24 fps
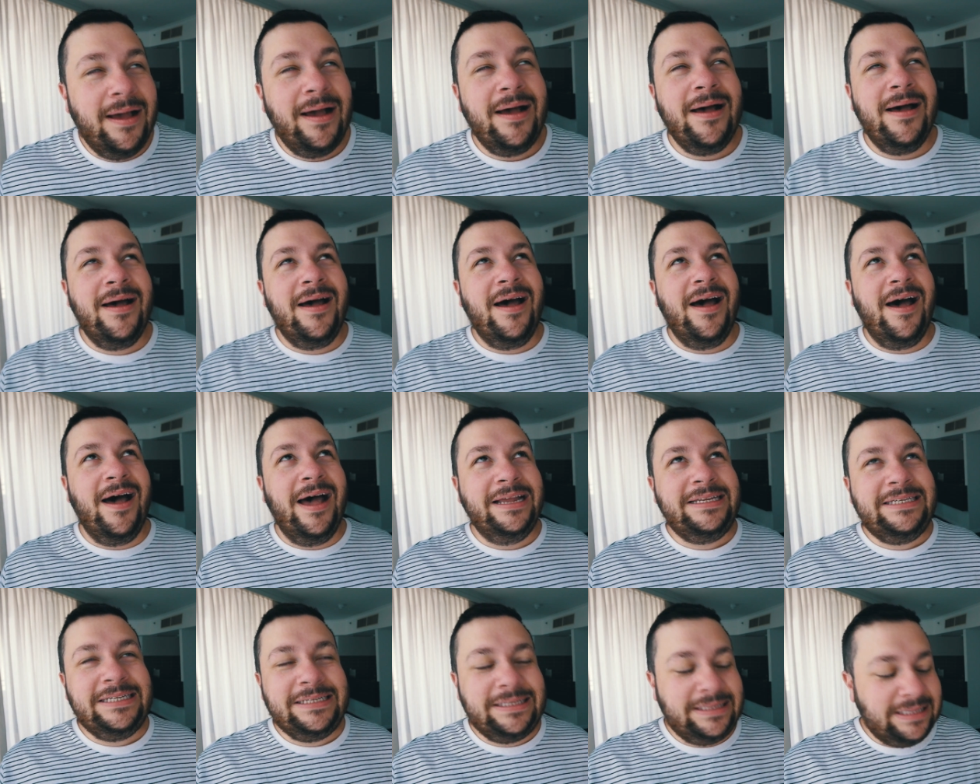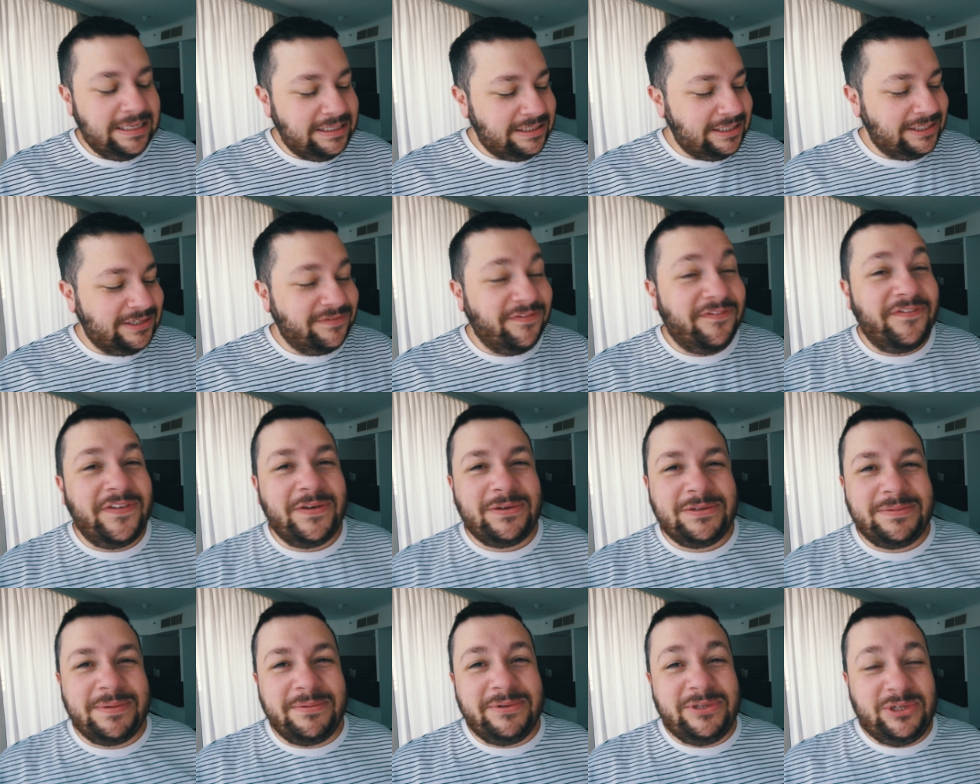Oh, this just
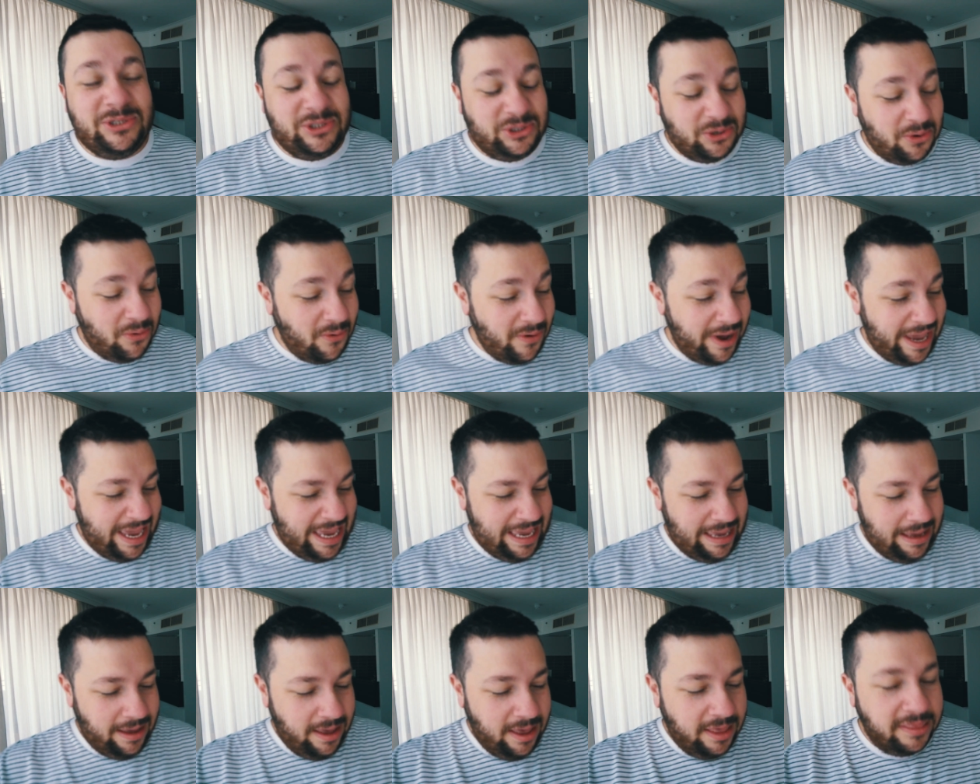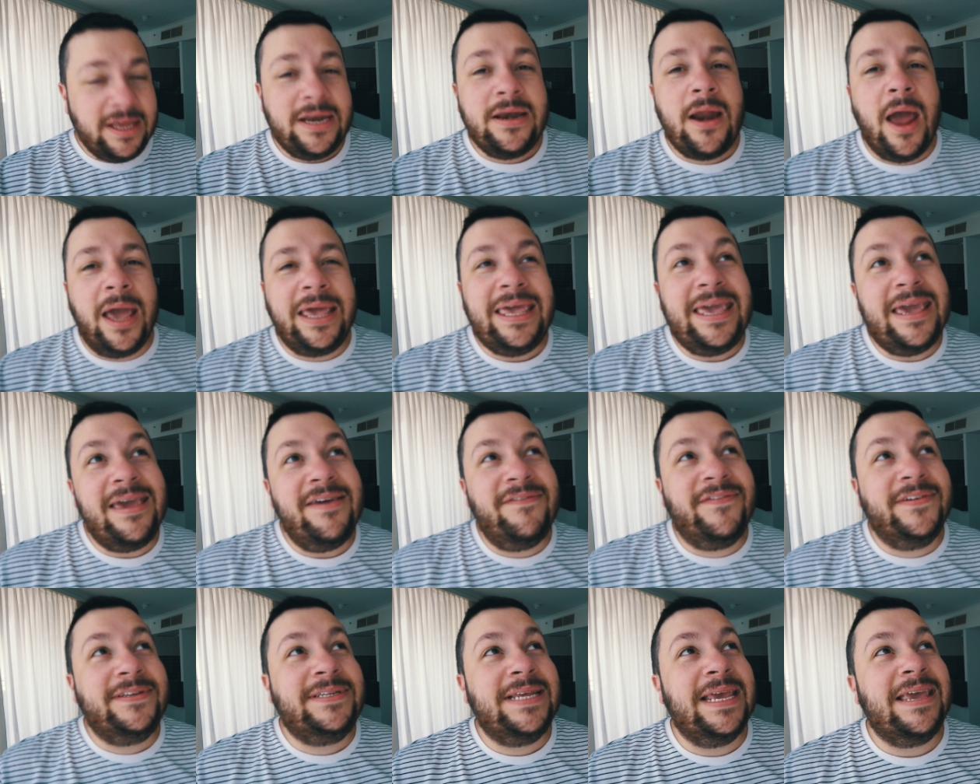fills me with joy. The
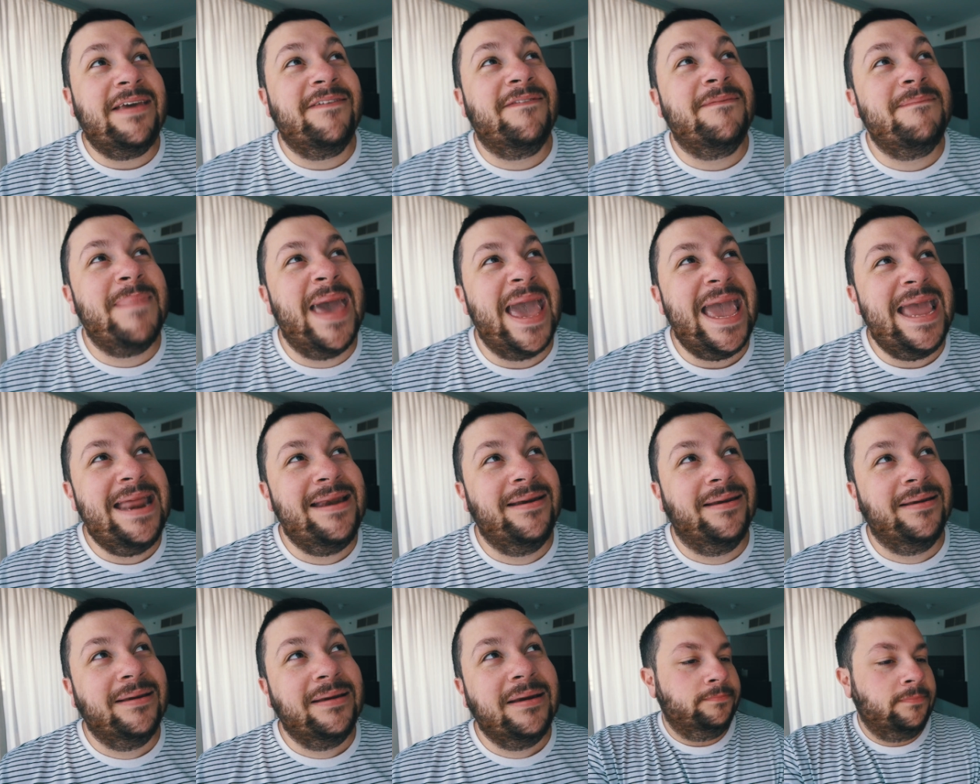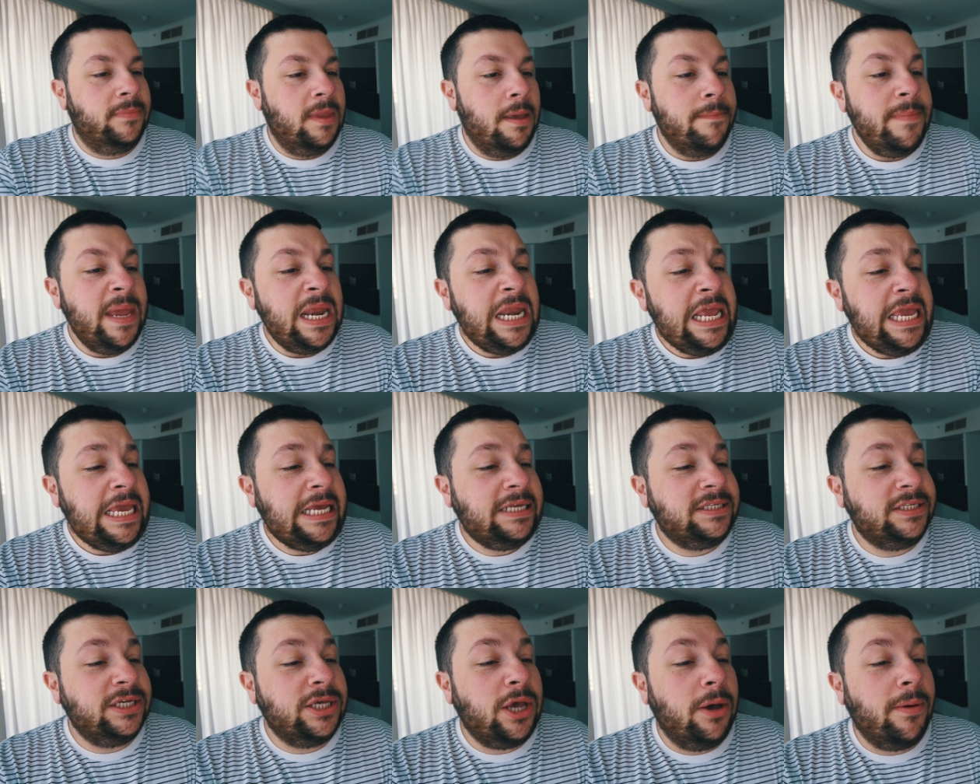naivety of men. Many
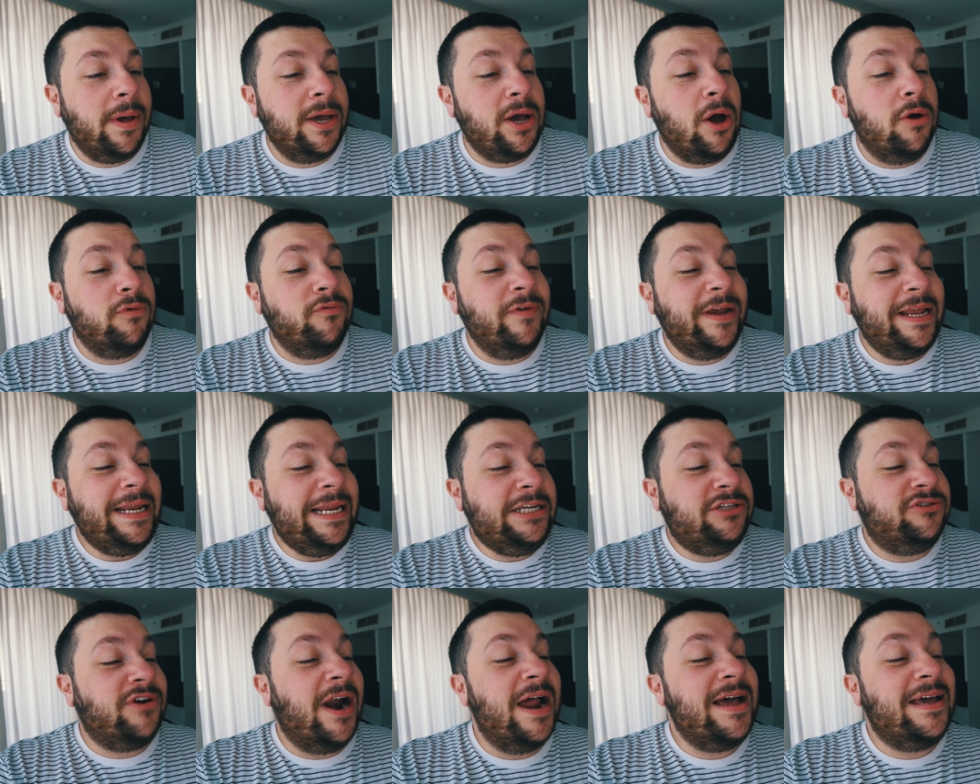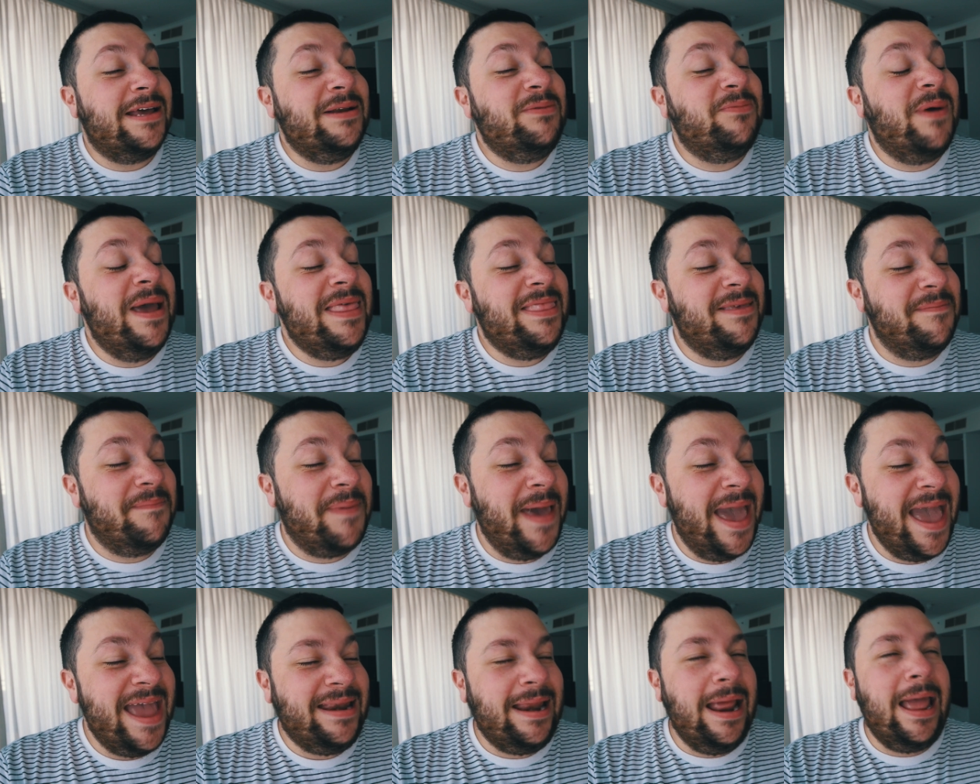years ago, I got really drunk and wet the
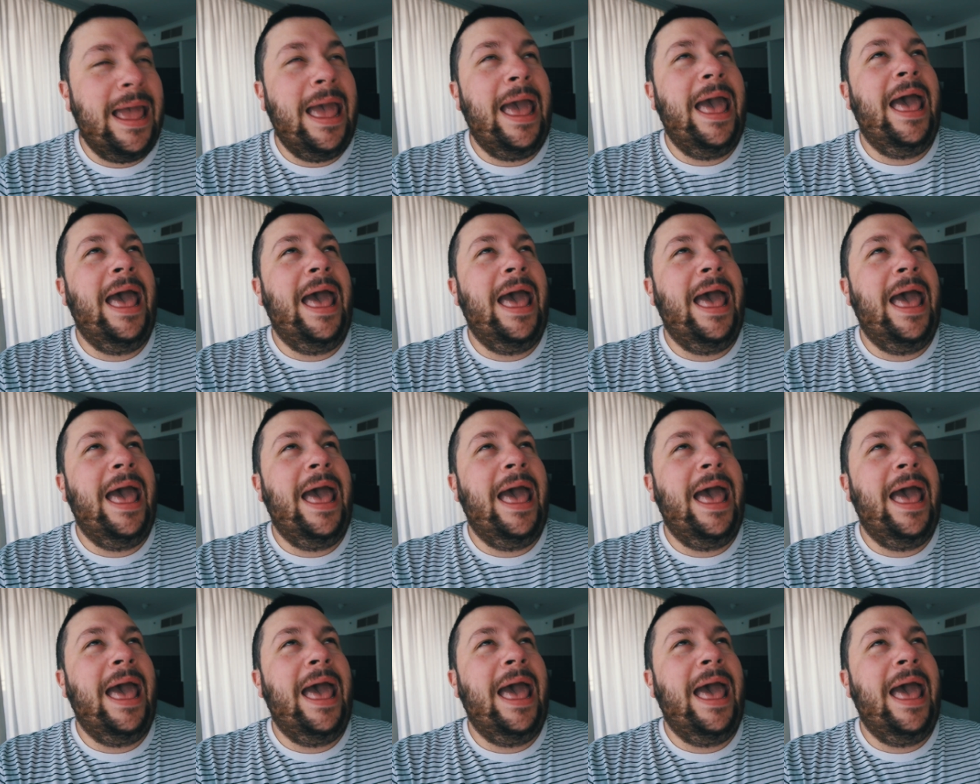bed.